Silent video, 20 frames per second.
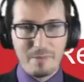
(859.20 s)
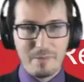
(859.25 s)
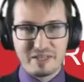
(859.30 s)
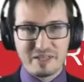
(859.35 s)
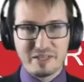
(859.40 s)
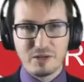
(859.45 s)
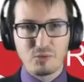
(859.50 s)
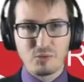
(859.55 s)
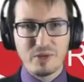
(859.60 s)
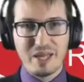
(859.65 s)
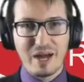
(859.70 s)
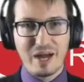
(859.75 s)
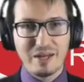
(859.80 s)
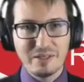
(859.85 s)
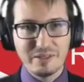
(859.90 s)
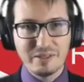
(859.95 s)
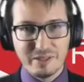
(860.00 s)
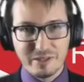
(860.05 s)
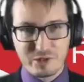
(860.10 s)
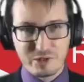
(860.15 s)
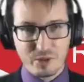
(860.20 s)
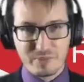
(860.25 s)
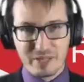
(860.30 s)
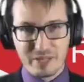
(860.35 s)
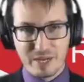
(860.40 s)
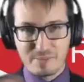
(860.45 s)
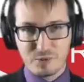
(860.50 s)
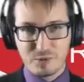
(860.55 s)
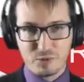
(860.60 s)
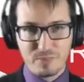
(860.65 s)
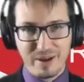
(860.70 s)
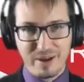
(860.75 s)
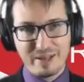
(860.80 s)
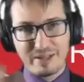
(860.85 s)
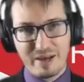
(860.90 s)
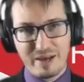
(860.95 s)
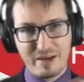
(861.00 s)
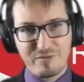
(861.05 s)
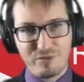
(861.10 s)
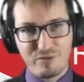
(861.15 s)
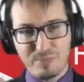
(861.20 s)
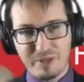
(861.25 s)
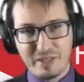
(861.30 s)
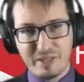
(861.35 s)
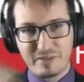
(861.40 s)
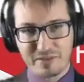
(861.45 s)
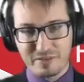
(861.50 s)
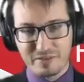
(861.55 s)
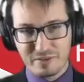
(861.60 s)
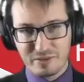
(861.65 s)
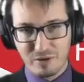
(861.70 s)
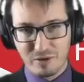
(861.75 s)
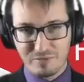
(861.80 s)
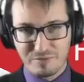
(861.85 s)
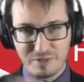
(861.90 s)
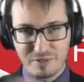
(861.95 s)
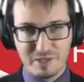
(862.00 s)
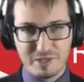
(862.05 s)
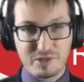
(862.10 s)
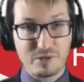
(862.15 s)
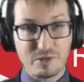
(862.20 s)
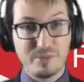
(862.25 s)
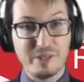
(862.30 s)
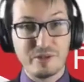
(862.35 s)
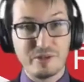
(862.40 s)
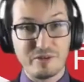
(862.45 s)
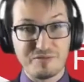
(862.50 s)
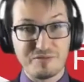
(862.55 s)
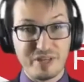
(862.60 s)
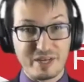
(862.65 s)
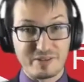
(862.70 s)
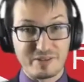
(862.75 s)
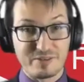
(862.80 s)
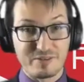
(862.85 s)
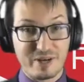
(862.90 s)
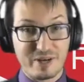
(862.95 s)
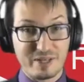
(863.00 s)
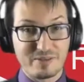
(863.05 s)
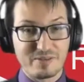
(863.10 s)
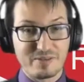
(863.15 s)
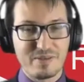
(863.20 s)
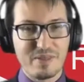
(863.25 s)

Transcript: But in reality, sometimes you might have a bit of this, a bit of that, right?